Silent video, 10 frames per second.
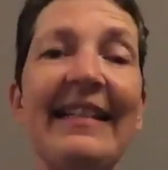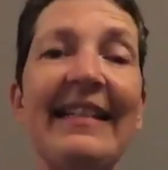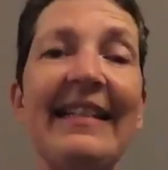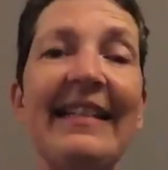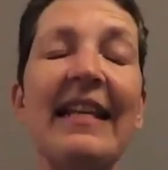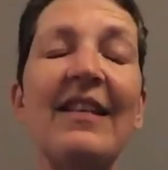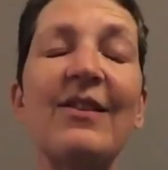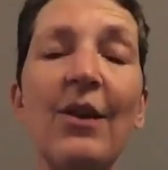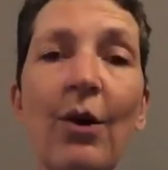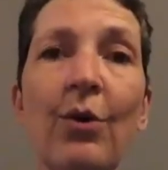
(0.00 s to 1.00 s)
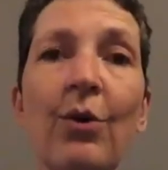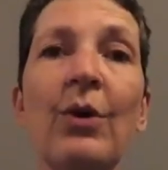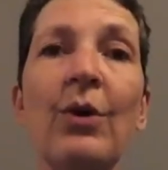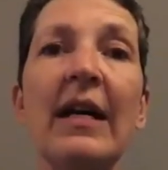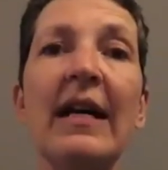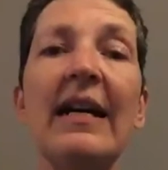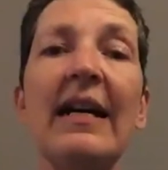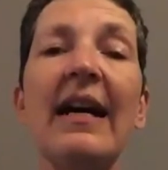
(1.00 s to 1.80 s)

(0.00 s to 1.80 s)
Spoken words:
It is so